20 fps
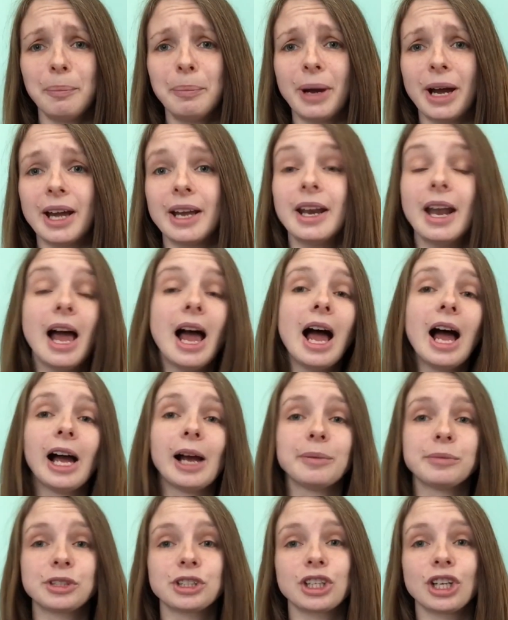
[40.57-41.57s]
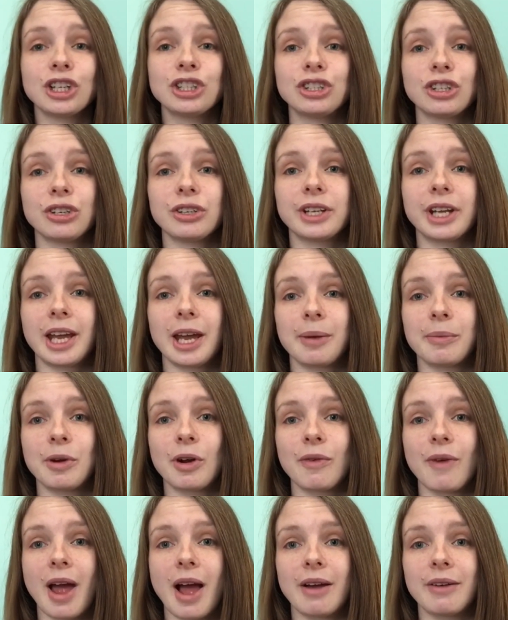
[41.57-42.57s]
But I'm just gonna turn the
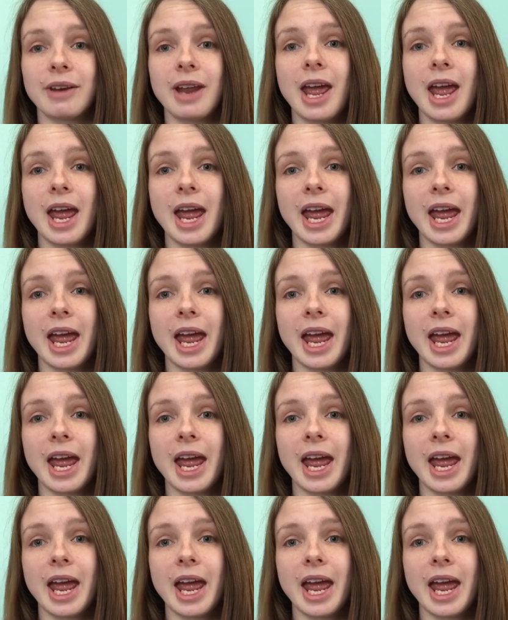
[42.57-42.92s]
camera around